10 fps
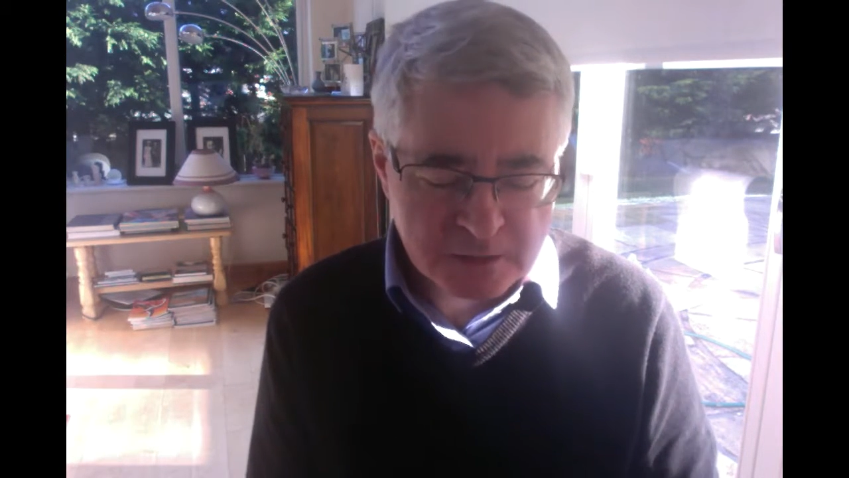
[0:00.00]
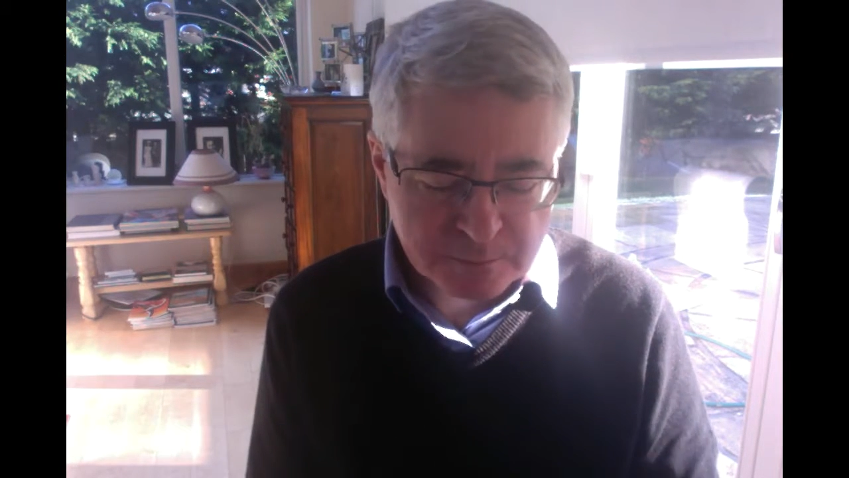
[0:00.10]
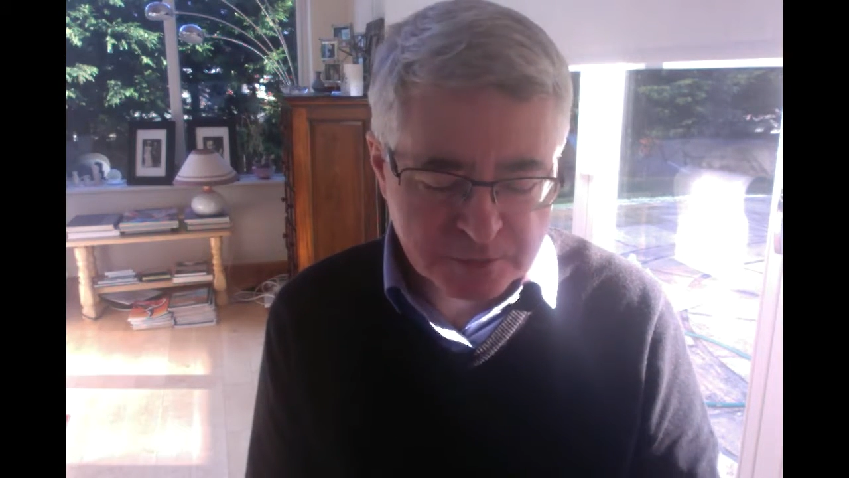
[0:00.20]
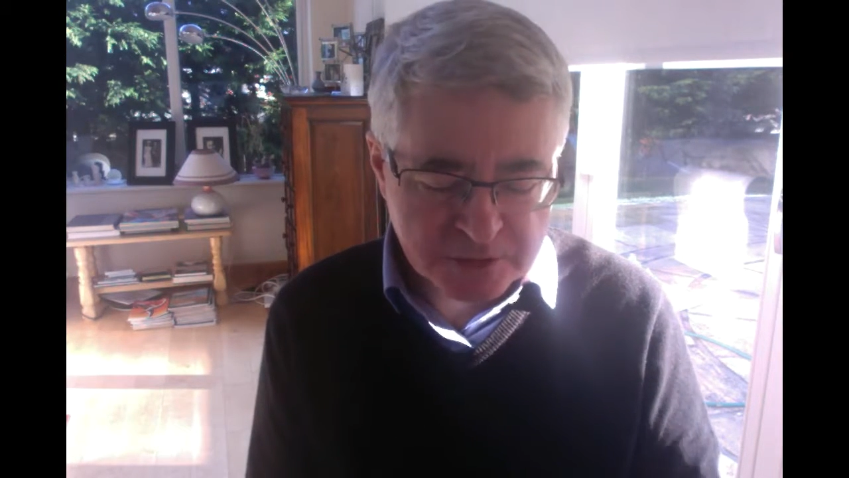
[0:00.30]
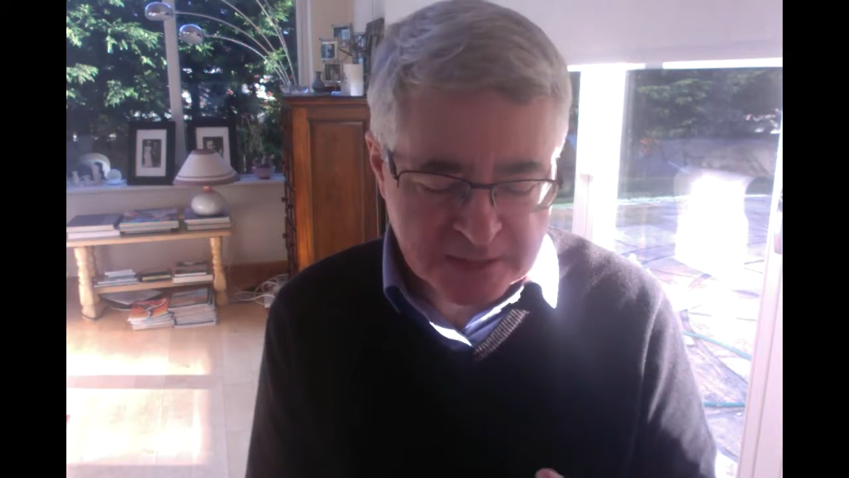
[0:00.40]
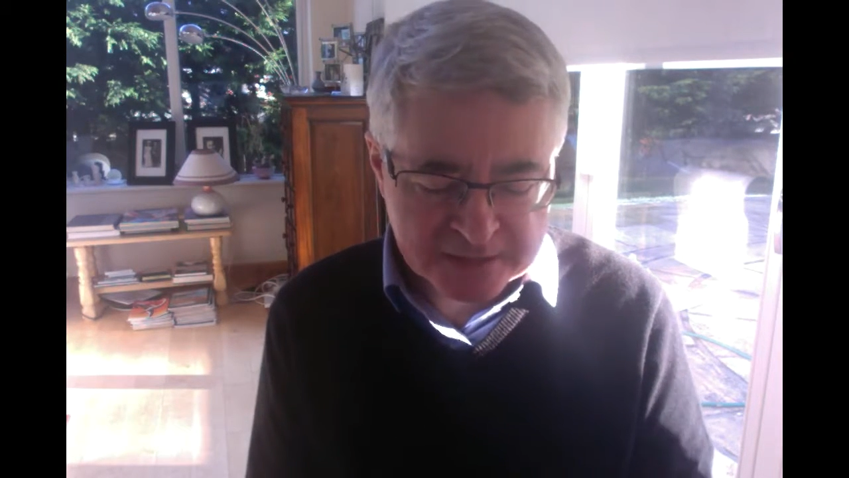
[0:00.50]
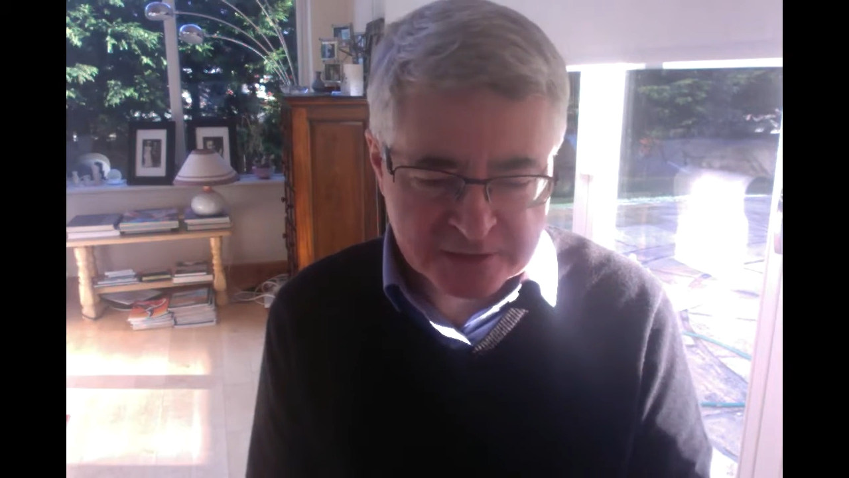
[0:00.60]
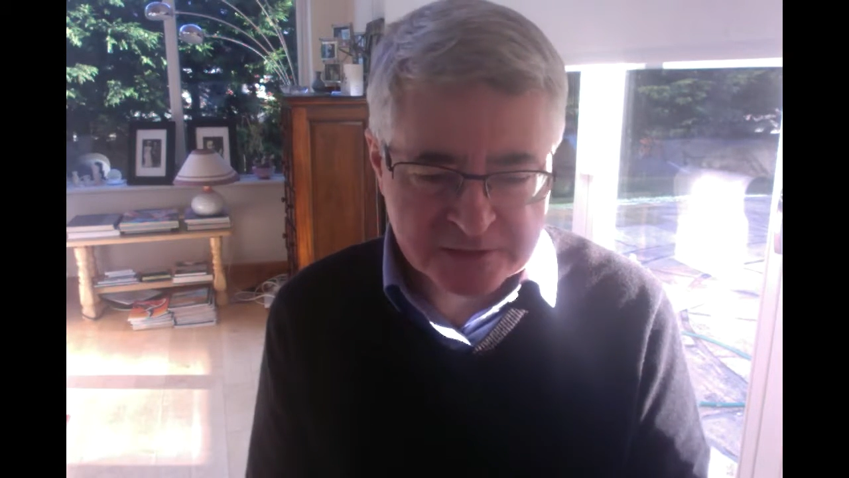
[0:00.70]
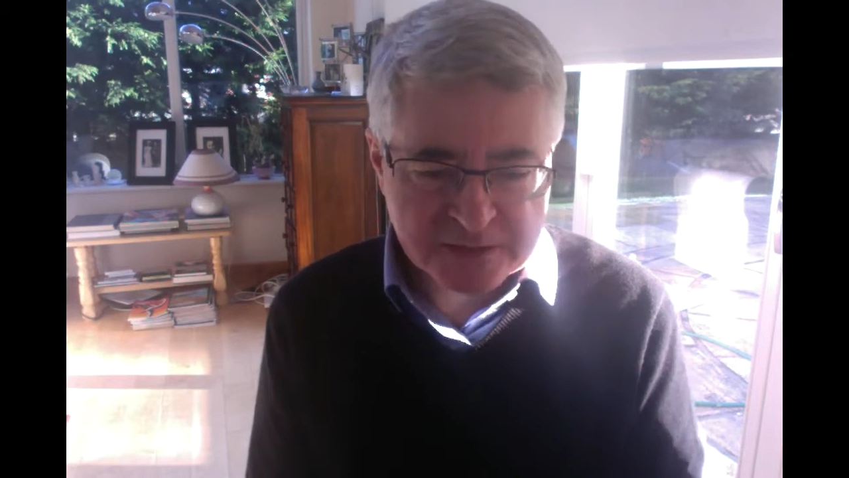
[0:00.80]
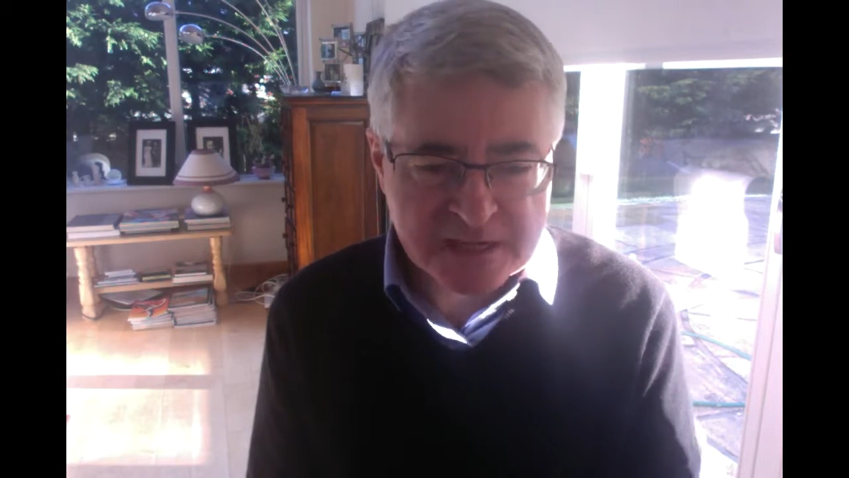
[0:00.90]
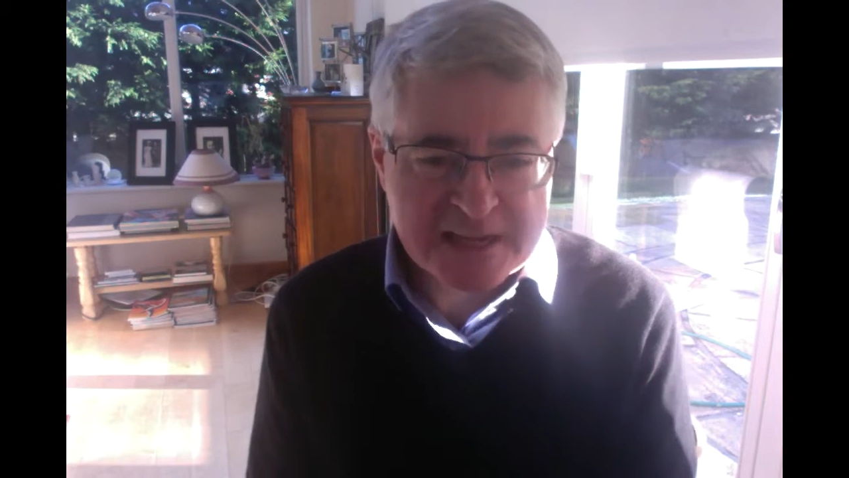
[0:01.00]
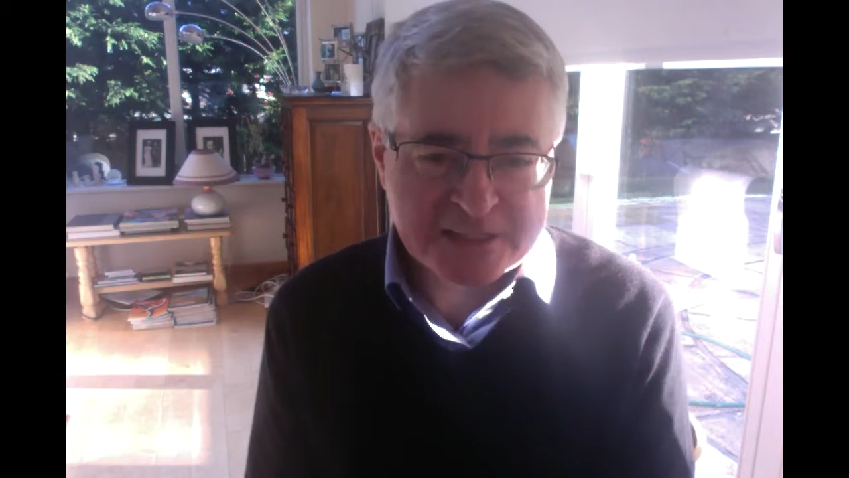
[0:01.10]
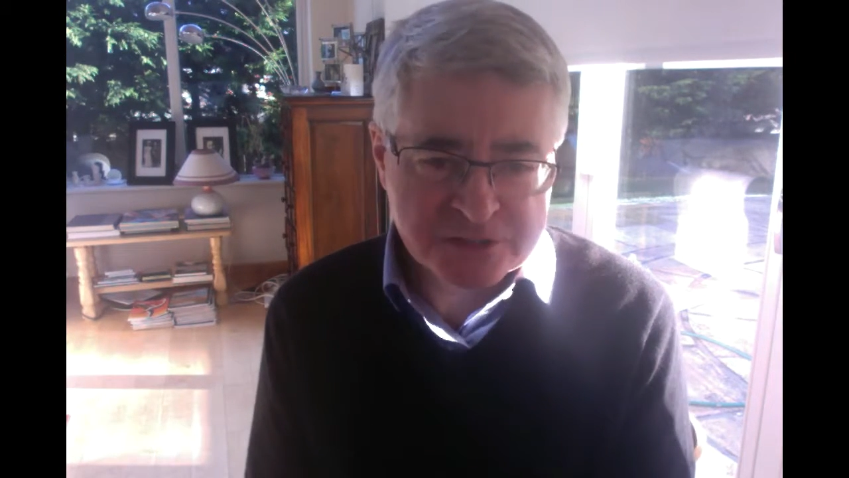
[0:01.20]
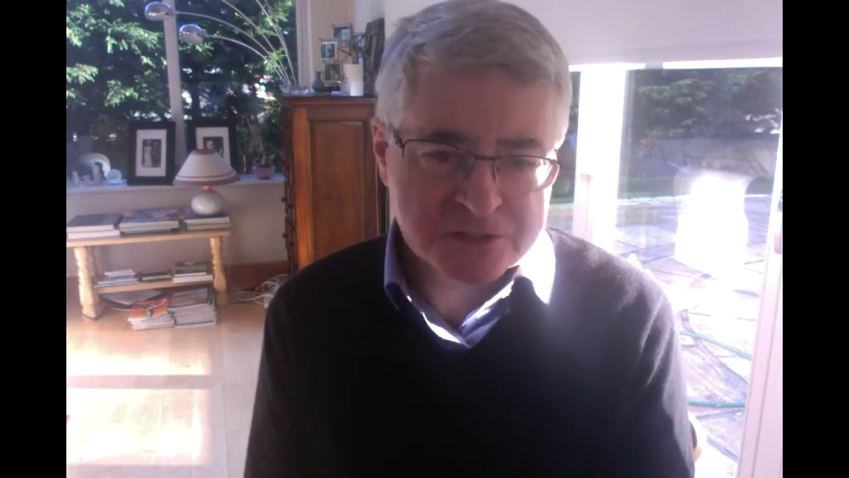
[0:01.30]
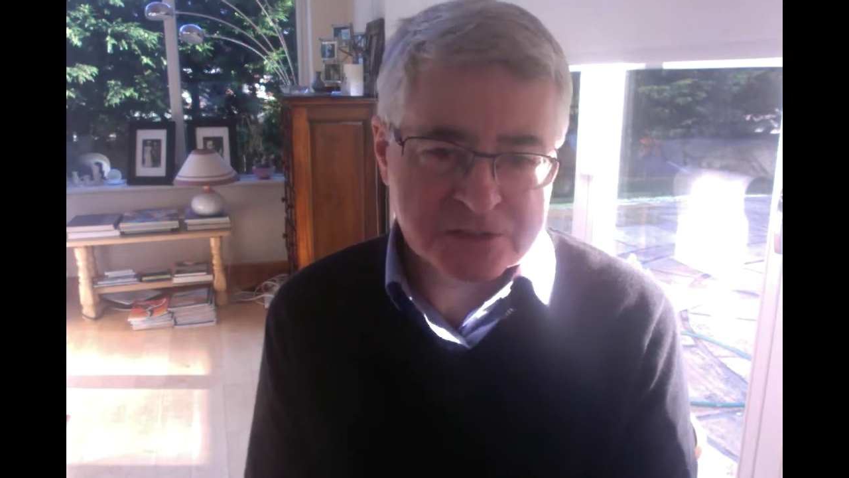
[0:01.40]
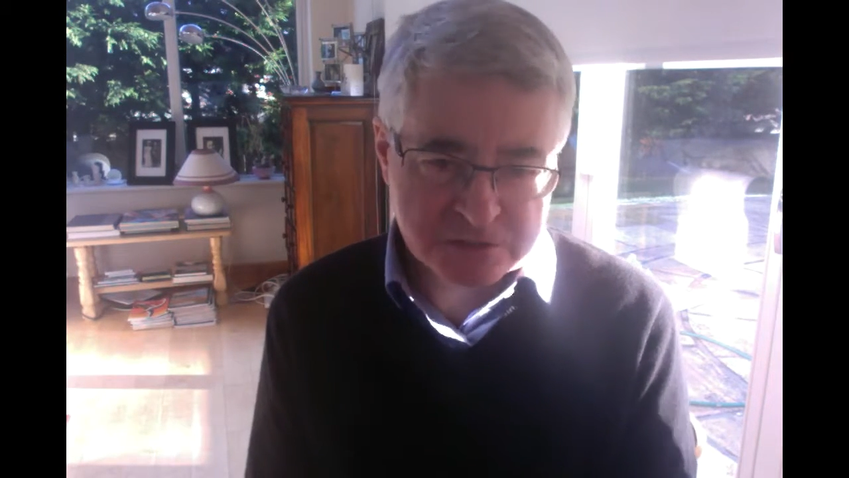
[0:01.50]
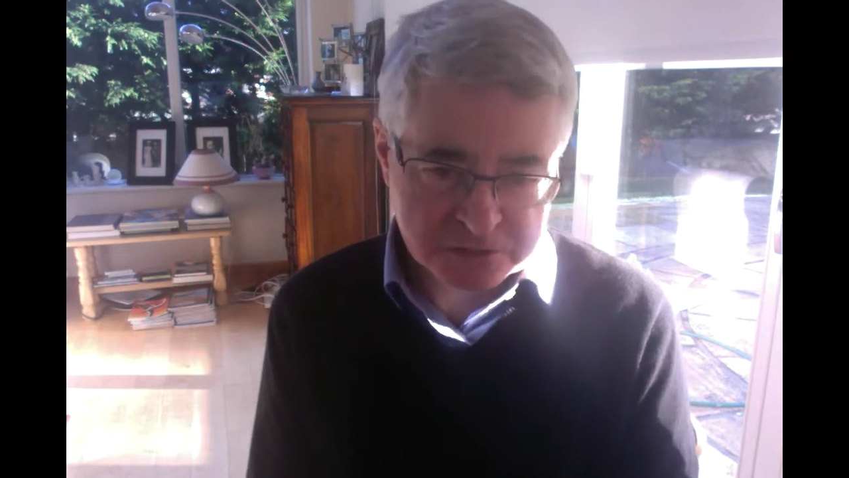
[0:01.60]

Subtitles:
but it added an edge